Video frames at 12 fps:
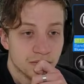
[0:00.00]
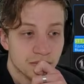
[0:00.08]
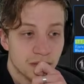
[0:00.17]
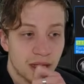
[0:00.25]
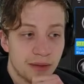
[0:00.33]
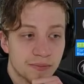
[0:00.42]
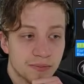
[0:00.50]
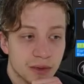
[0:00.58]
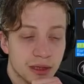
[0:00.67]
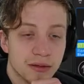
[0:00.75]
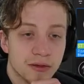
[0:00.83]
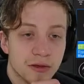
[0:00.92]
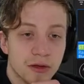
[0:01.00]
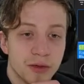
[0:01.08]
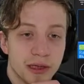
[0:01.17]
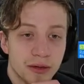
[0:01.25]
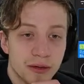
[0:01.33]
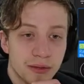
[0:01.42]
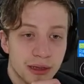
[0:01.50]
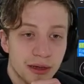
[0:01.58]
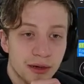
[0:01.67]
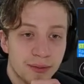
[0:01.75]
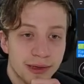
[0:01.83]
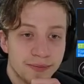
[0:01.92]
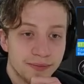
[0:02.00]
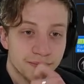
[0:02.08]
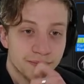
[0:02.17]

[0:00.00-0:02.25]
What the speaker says: Okay, it's a slow eater, let her be.